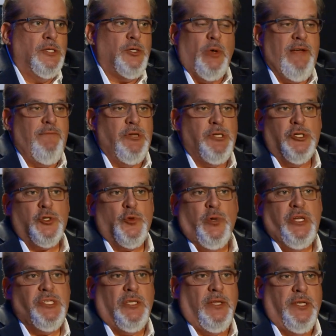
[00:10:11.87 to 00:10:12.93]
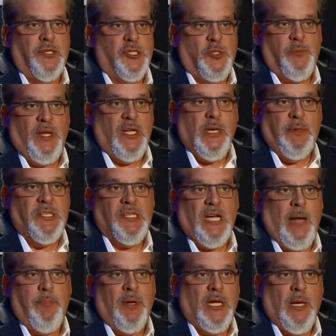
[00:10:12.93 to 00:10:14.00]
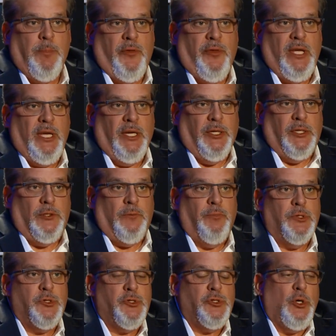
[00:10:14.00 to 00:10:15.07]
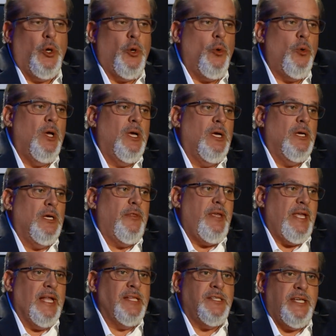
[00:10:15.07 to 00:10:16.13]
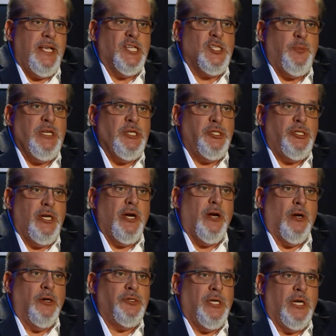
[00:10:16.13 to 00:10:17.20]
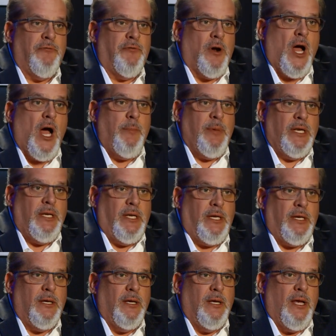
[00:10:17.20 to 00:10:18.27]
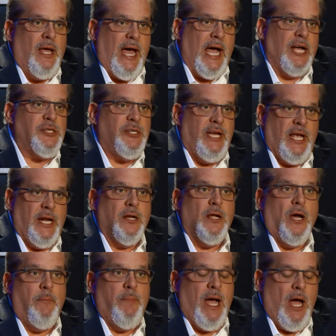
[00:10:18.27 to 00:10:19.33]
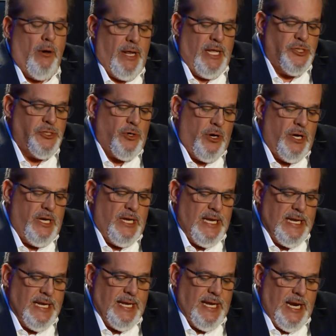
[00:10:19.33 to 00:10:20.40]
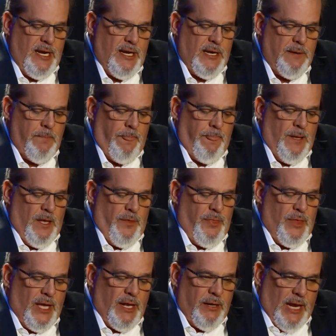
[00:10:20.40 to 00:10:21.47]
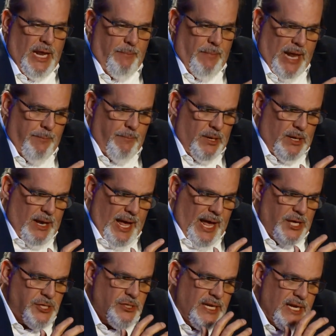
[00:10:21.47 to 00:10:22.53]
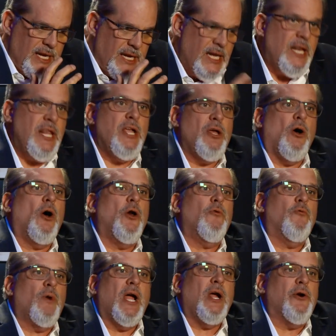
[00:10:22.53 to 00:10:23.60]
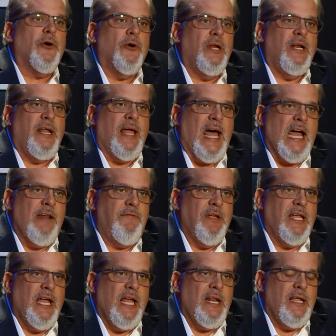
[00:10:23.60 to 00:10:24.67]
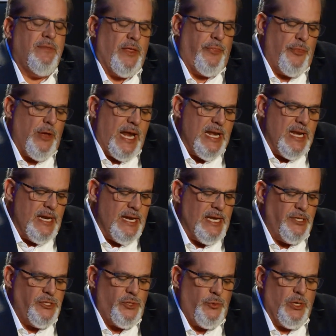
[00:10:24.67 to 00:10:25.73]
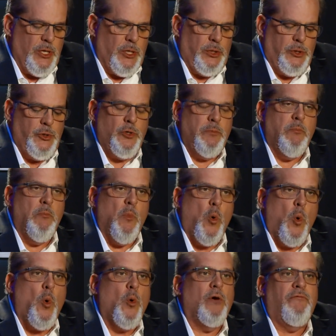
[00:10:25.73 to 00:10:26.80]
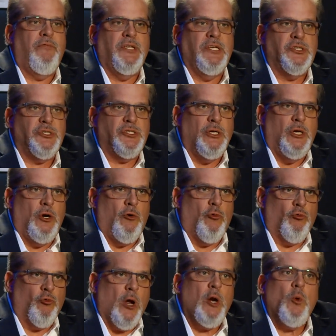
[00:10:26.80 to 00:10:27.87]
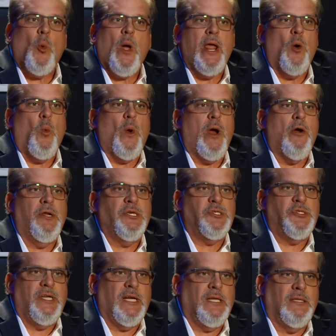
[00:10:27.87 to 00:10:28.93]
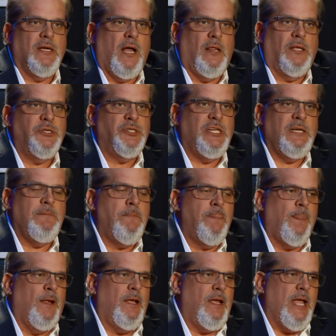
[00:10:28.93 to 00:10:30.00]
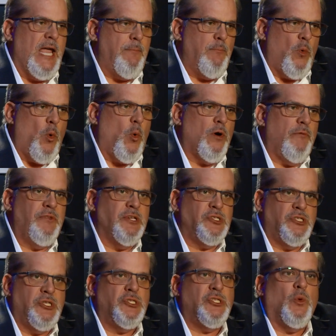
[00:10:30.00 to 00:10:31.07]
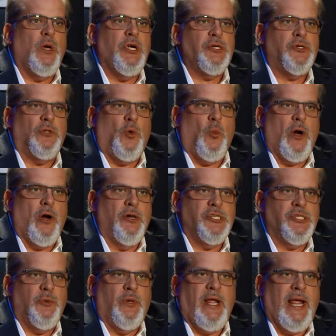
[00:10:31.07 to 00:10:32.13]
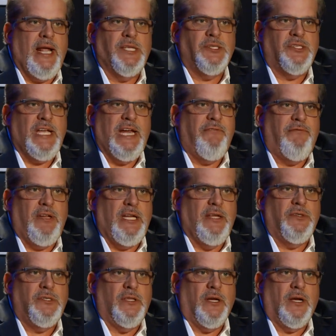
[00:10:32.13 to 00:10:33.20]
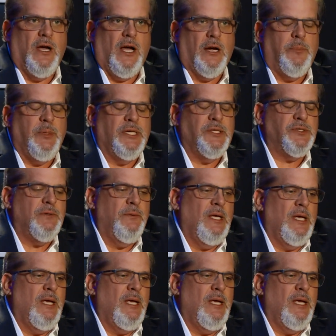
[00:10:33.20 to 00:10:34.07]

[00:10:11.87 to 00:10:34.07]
So even just recently, this has become a topic up on the Hill. So the NTSB chair Jennifer Homendy mm-hmm. actually had come out and started indicating that and, and actually getting on record and advocating that they need to include more of this runway awareness technology and more of this situational awareness to enhance safety into the cockpits.